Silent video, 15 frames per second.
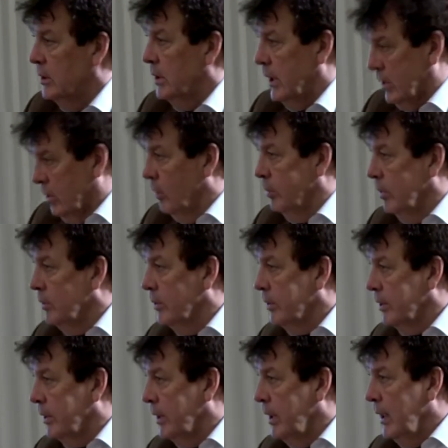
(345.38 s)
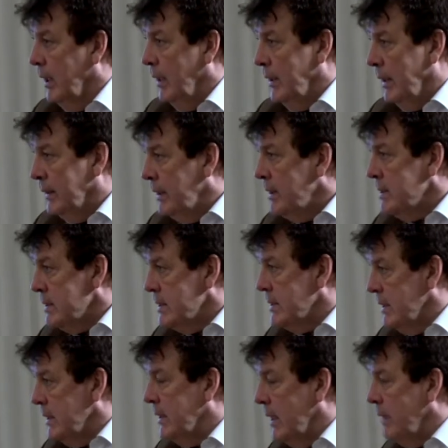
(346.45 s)
a global order, that
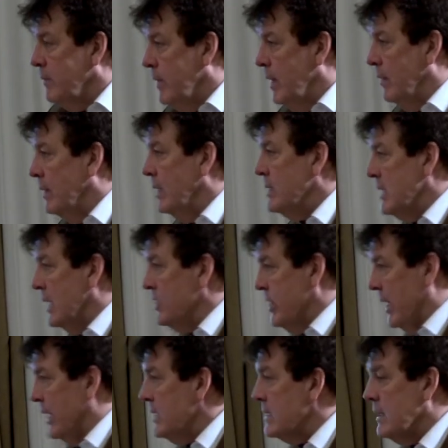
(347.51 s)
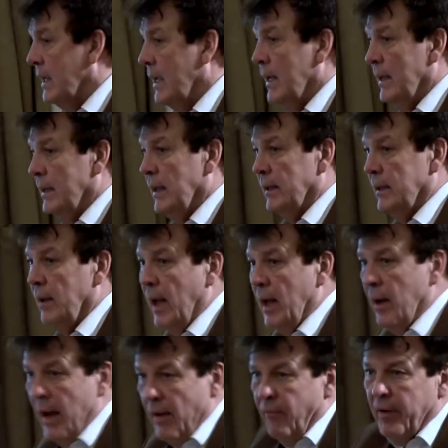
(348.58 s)
they suggest that
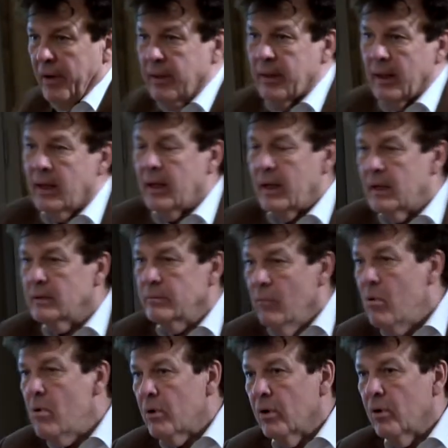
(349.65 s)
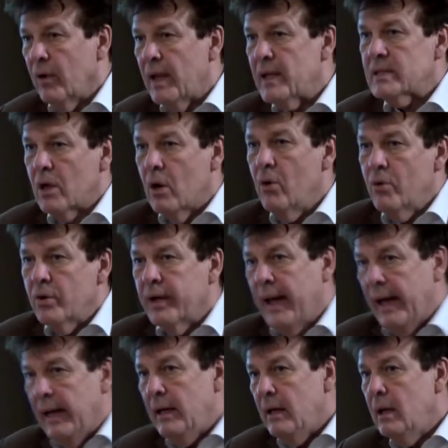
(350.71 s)
everything is more or less
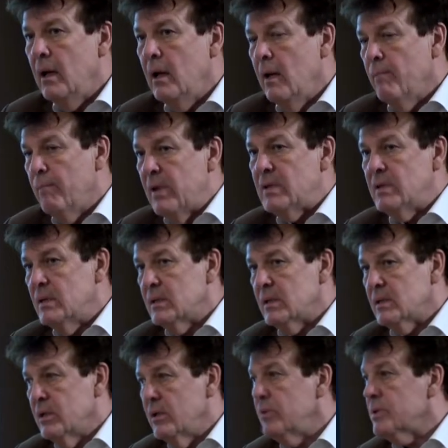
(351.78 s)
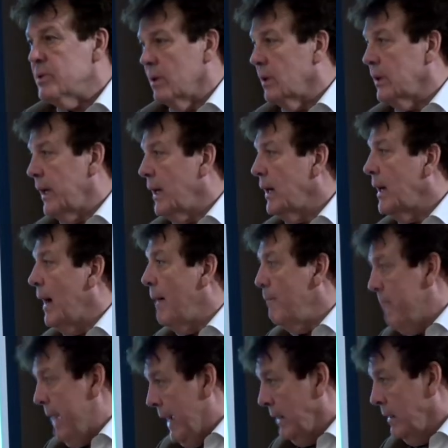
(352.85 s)
okay, business as usual can come
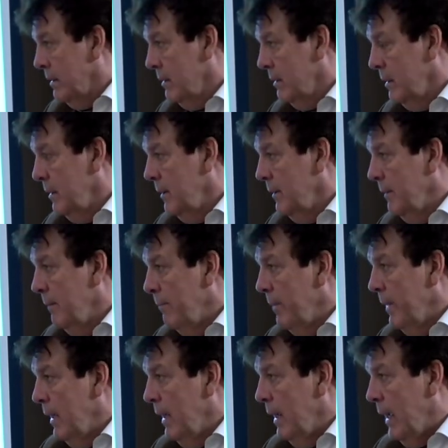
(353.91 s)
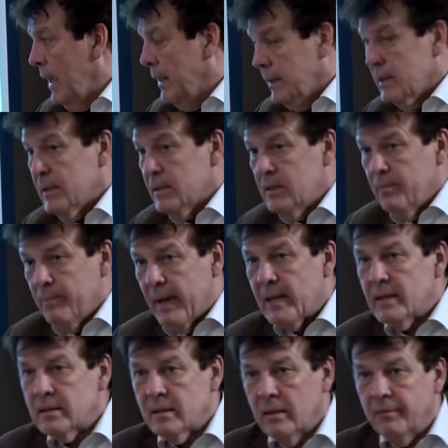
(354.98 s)
back, and this is the
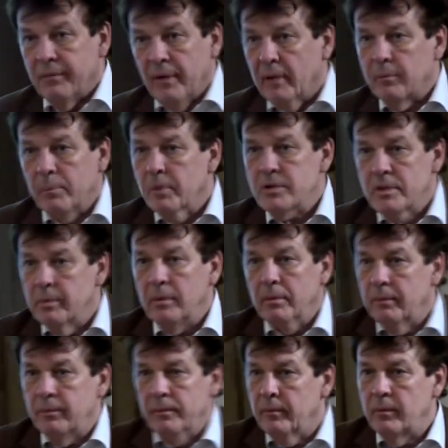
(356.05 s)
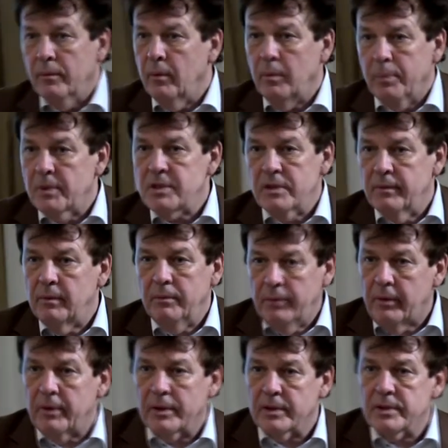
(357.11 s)
best of all possible
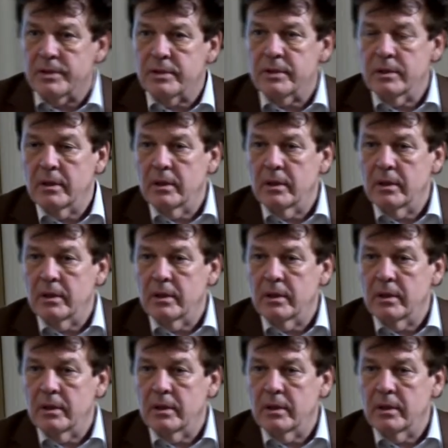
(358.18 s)
worlds.